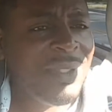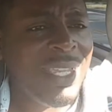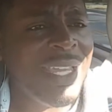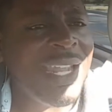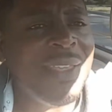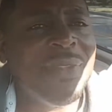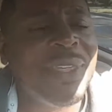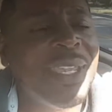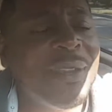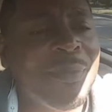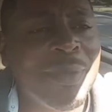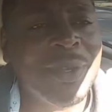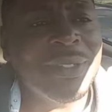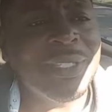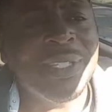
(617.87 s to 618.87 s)
And I think
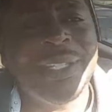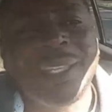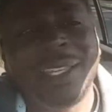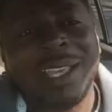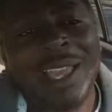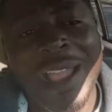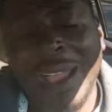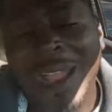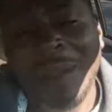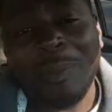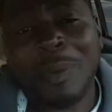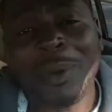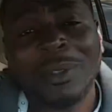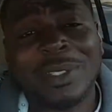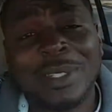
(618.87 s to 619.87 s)
I
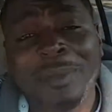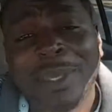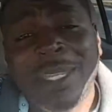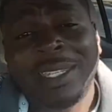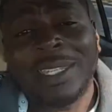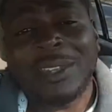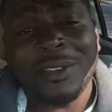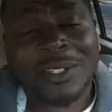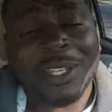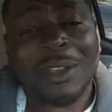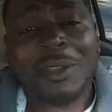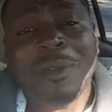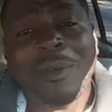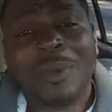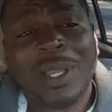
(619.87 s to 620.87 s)
personally mean years
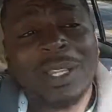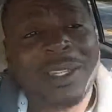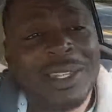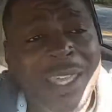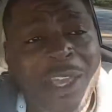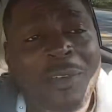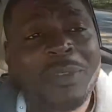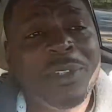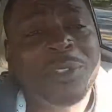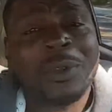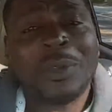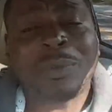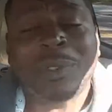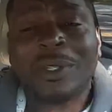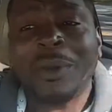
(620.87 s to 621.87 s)
ago when health
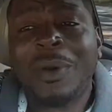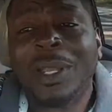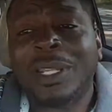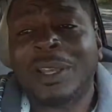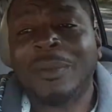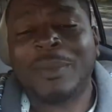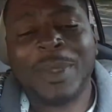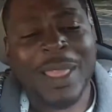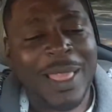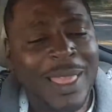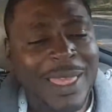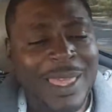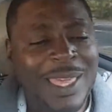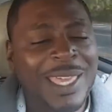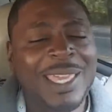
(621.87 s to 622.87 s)
insurance was going up,
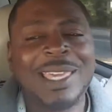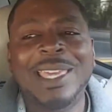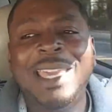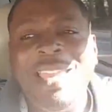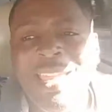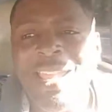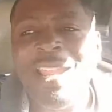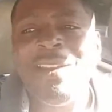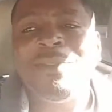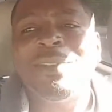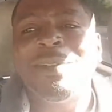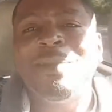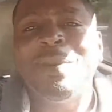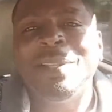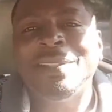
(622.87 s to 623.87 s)

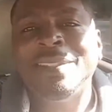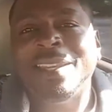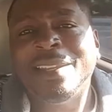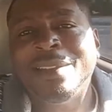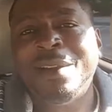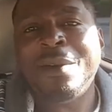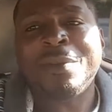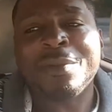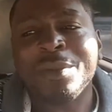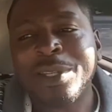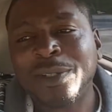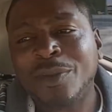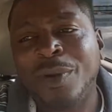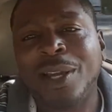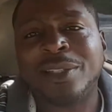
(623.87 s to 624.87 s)
everyone said, oh, the
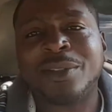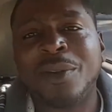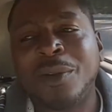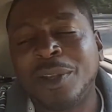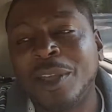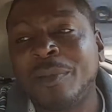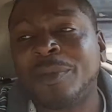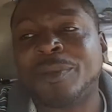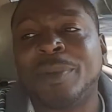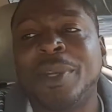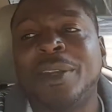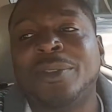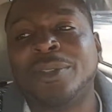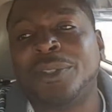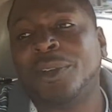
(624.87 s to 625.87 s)
reason why it's going up is
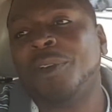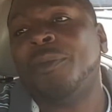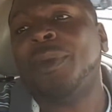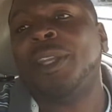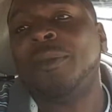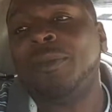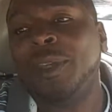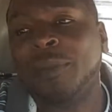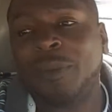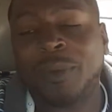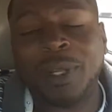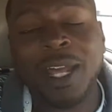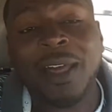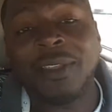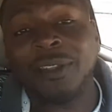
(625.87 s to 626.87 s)
because so many people
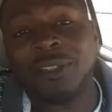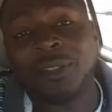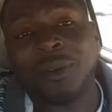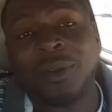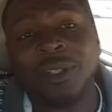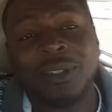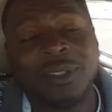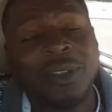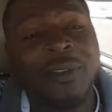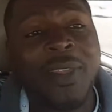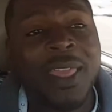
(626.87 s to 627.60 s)
without insurance